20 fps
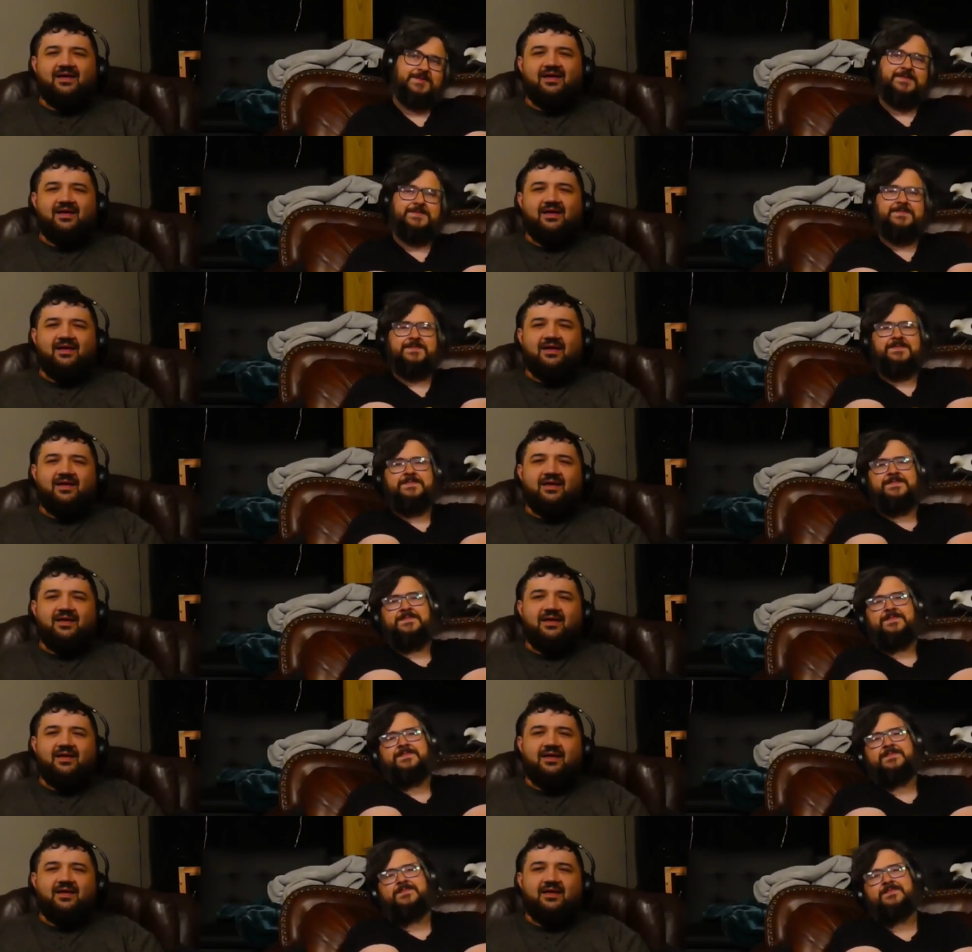
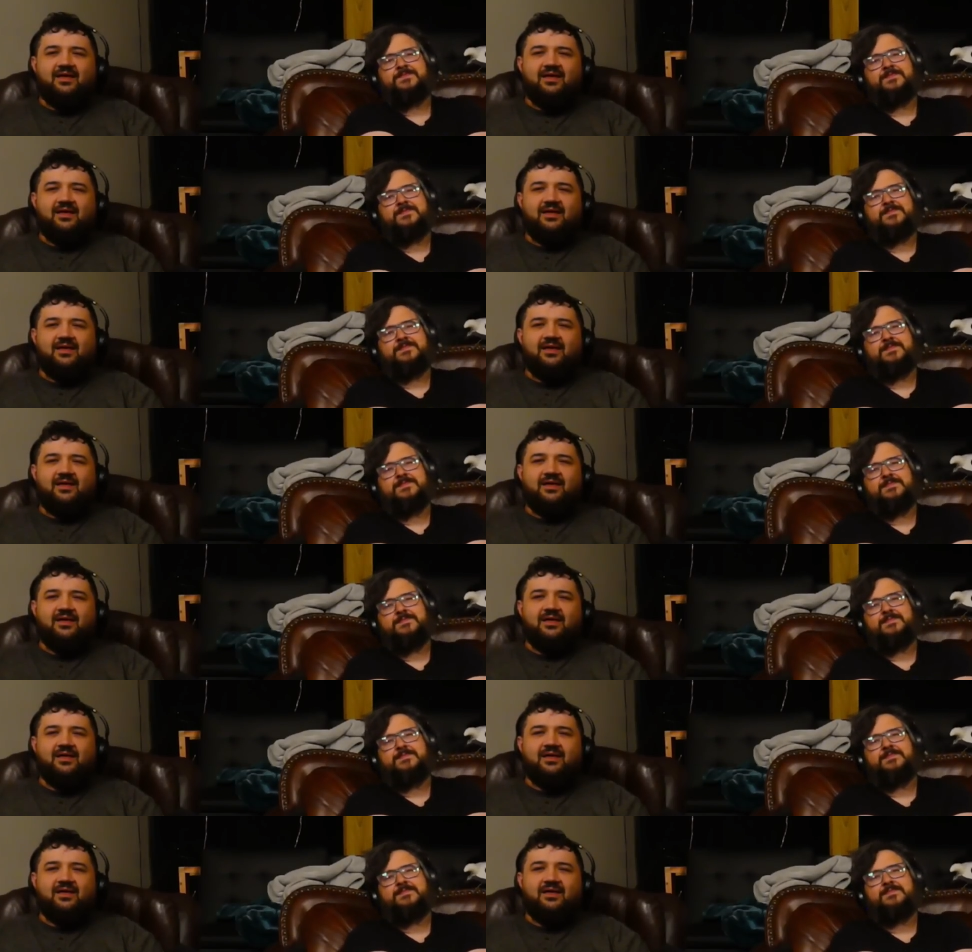
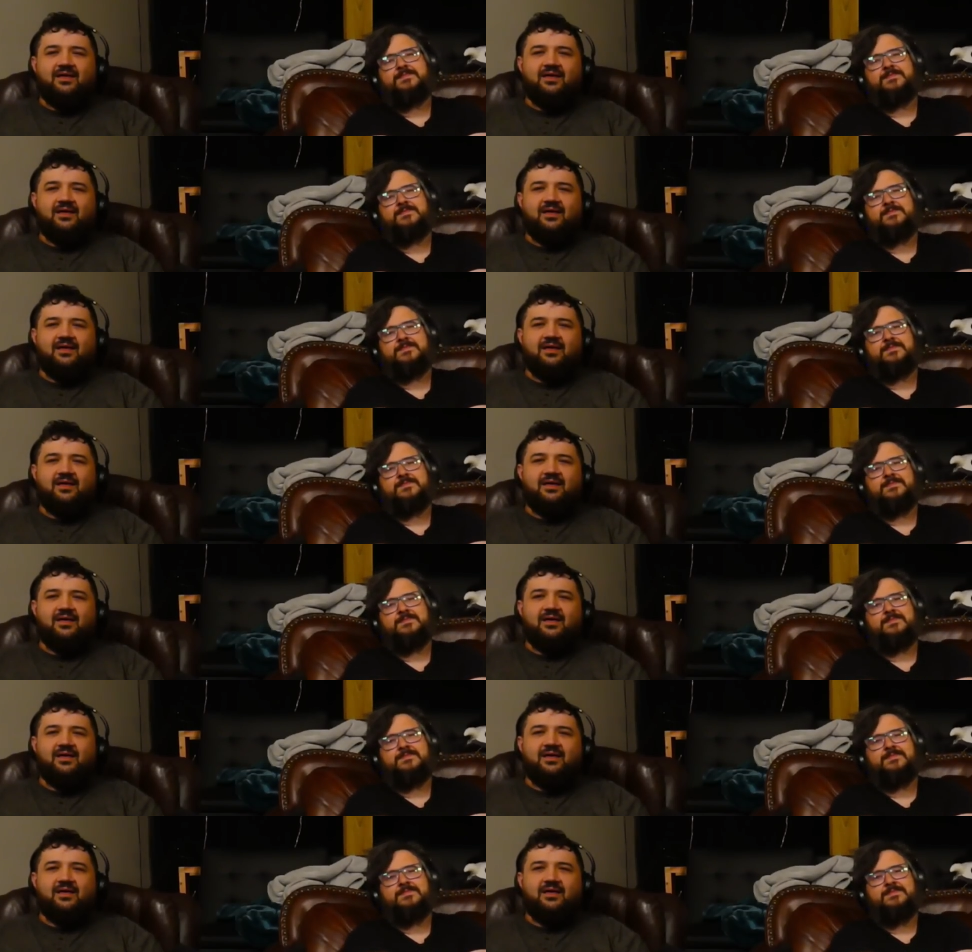
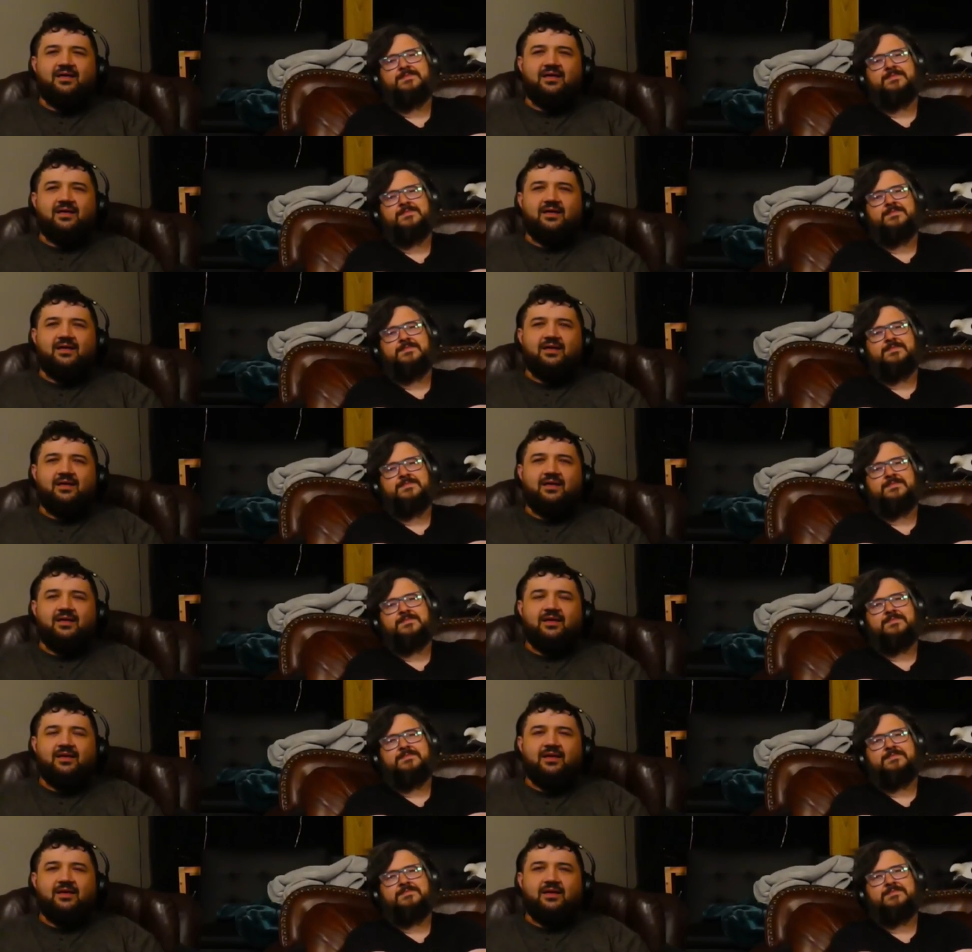
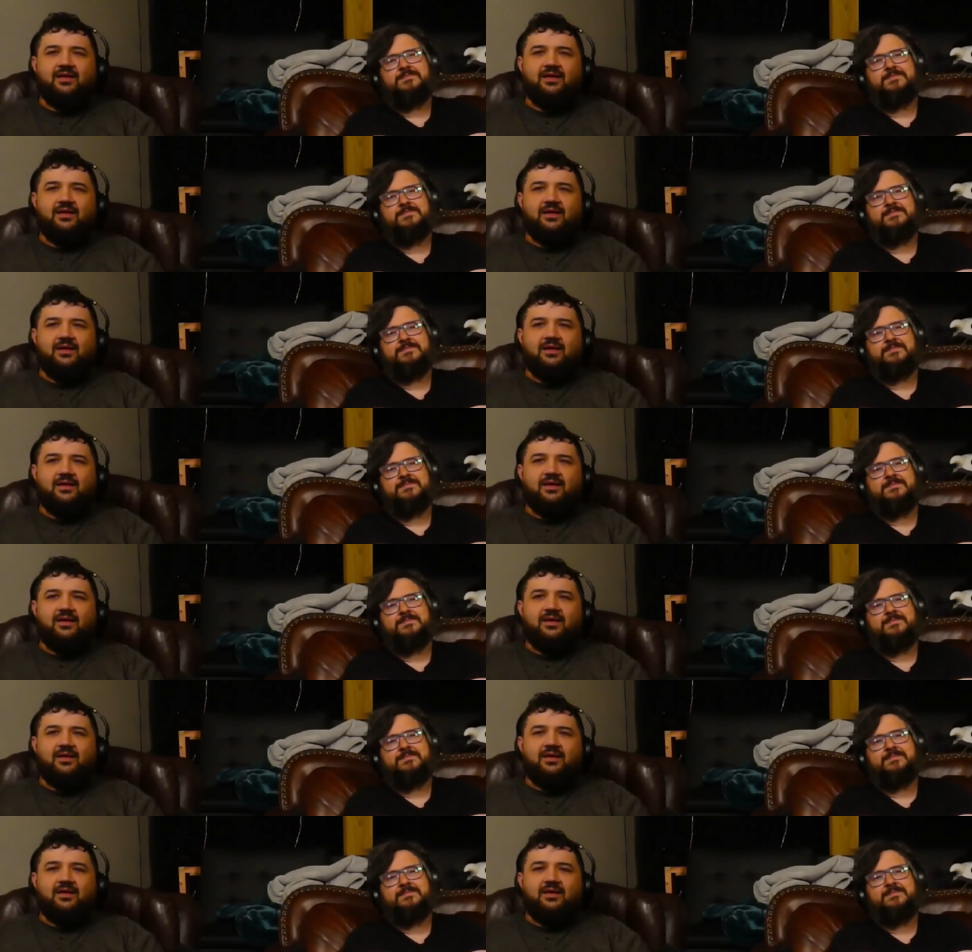No one is speaking in this clip.